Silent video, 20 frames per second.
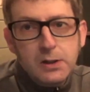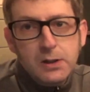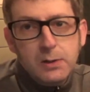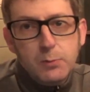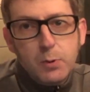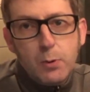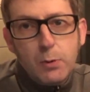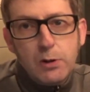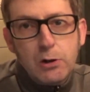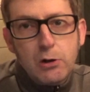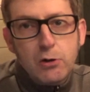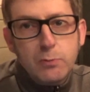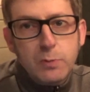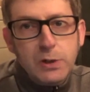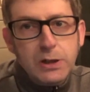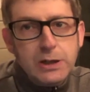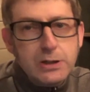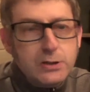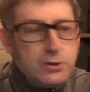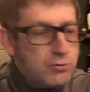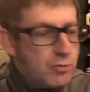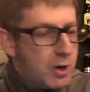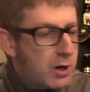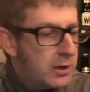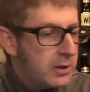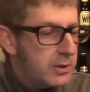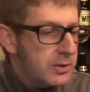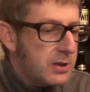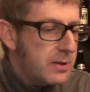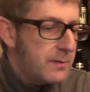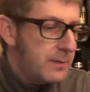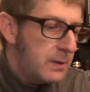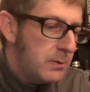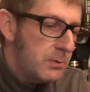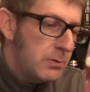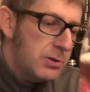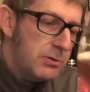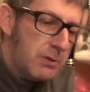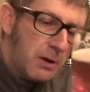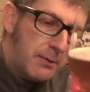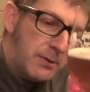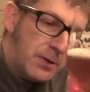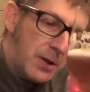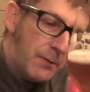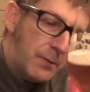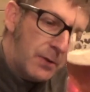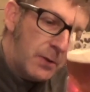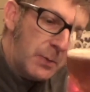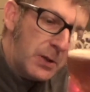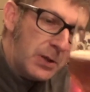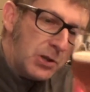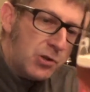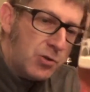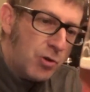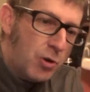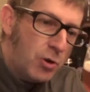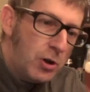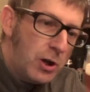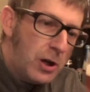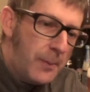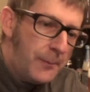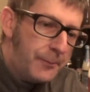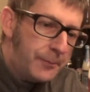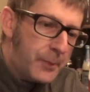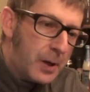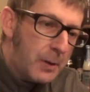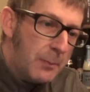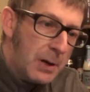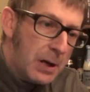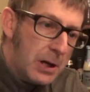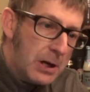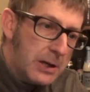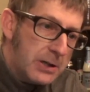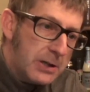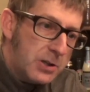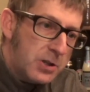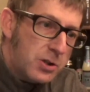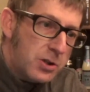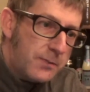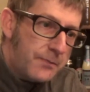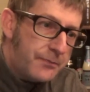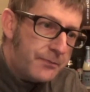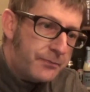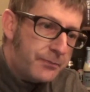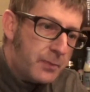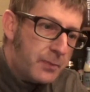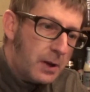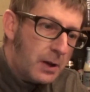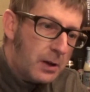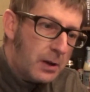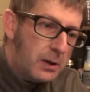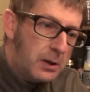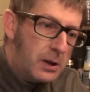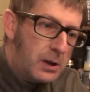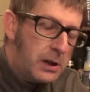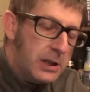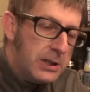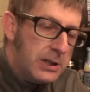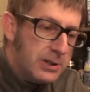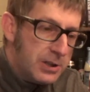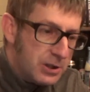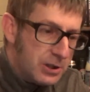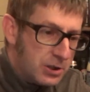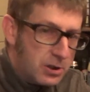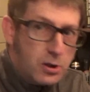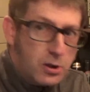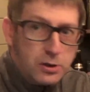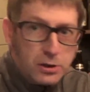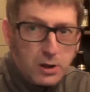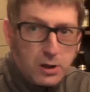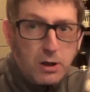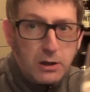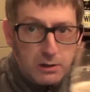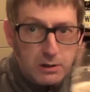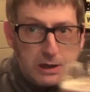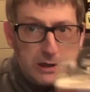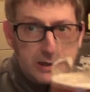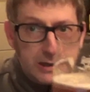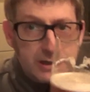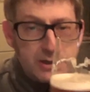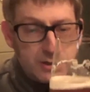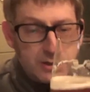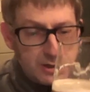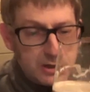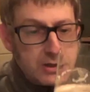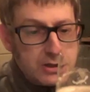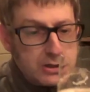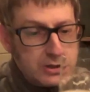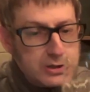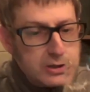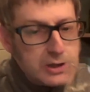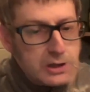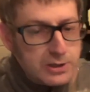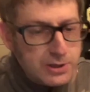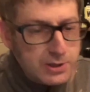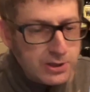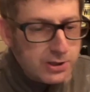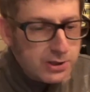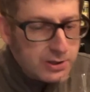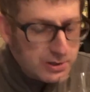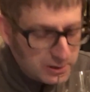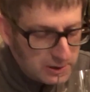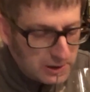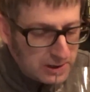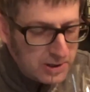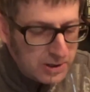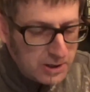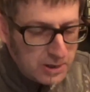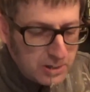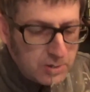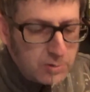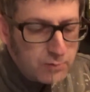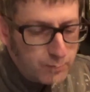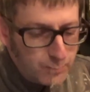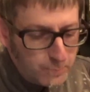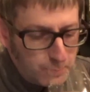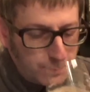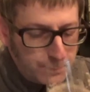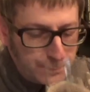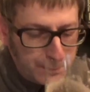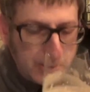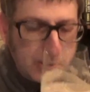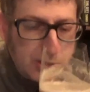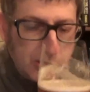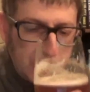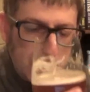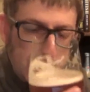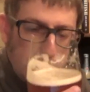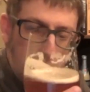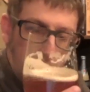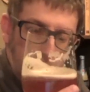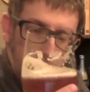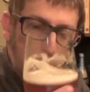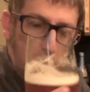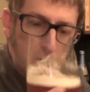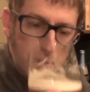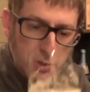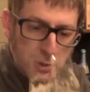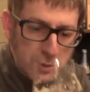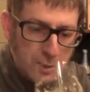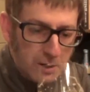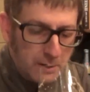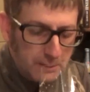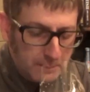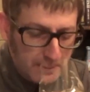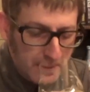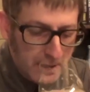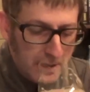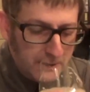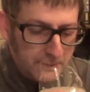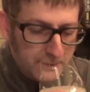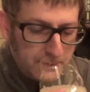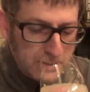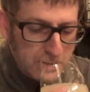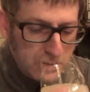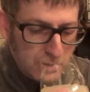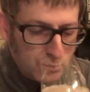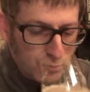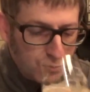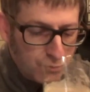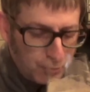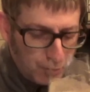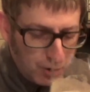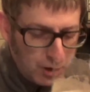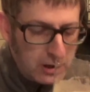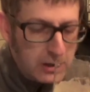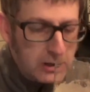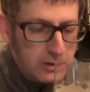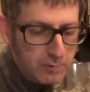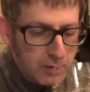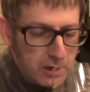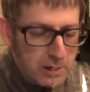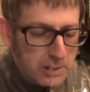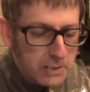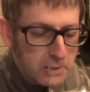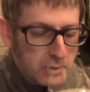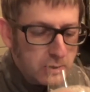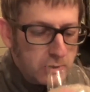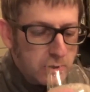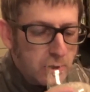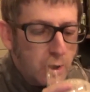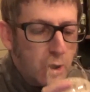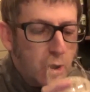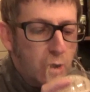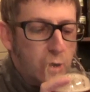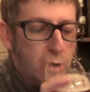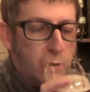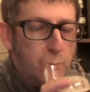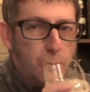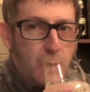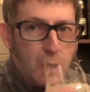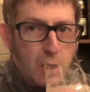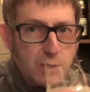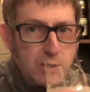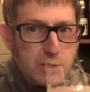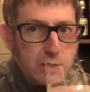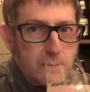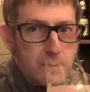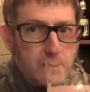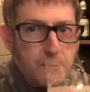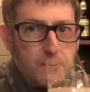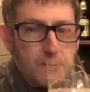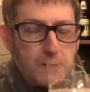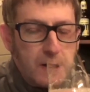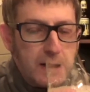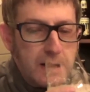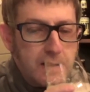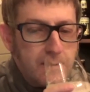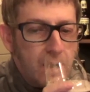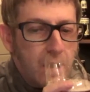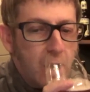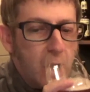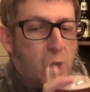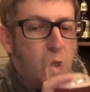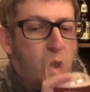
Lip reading: probably not be as drunk as if you was to have something a bit stronger. But this is good. I like this. This is top notch. Like, yeah, this is really, really good. Bursting with flavour.